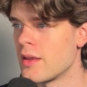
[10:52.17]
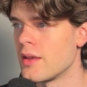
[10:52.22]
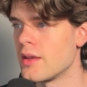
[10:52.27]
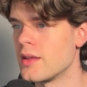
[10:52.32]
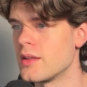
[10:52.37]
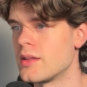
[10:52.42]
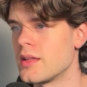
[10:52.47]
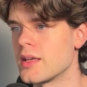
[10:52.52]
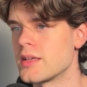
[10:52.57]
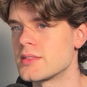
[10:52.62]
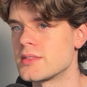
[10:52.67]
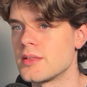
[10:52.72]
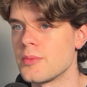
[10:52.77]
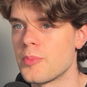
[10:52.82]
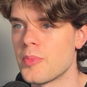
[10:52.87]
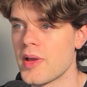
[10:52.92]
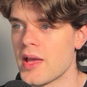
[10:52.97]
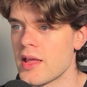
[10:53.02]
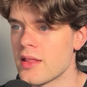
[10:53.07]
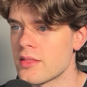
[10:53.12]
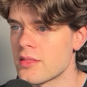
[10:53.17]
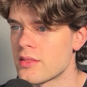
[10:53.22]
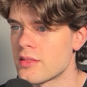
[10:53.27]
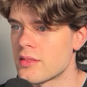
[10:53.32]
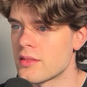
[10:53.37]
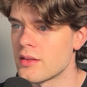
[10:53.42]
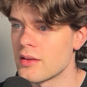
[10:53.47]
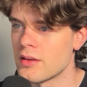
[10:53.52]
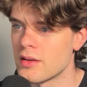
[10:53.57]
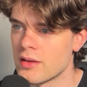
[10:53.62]
It takes the
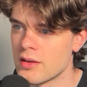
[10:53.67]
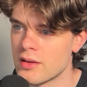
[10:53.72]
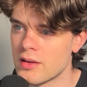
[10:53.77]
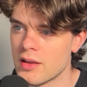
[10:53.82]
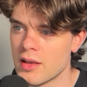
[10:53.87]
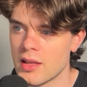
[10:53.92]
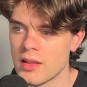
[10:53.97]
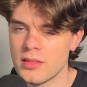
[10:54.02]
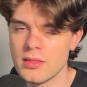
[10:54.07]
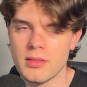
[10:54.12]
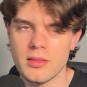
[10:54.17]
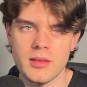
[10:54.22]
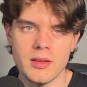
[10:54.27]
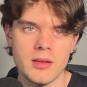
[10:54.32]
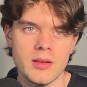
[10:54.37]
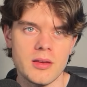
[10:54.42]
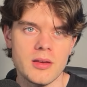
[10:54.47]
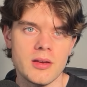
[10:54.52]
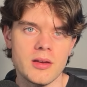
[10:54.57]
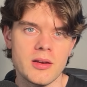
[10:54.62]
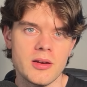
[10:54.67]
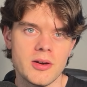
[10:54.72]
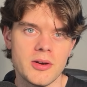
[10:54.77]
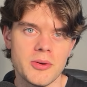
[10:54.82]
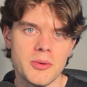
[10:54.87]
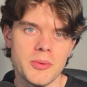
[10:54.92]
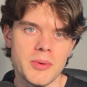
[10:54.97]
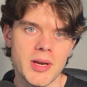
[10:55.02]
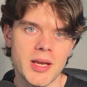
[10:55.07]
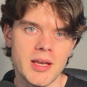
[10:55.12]
path and the
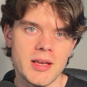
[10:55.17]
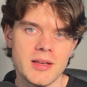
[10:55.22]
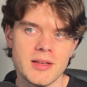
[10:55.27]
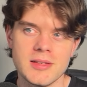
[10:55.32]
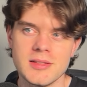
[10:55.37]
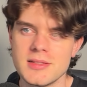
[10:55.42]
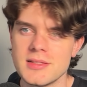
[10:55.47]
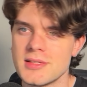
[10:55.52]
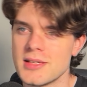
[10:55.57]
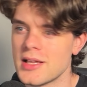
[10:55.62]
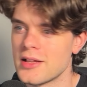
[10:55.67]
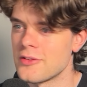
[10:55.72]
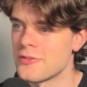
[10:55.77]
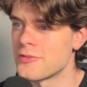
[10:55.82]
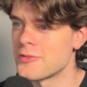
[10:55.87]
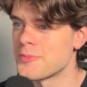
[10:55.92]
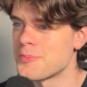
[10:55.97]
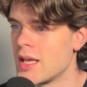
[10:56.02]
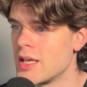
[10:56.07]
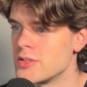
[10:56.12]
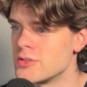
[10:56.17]
array itself.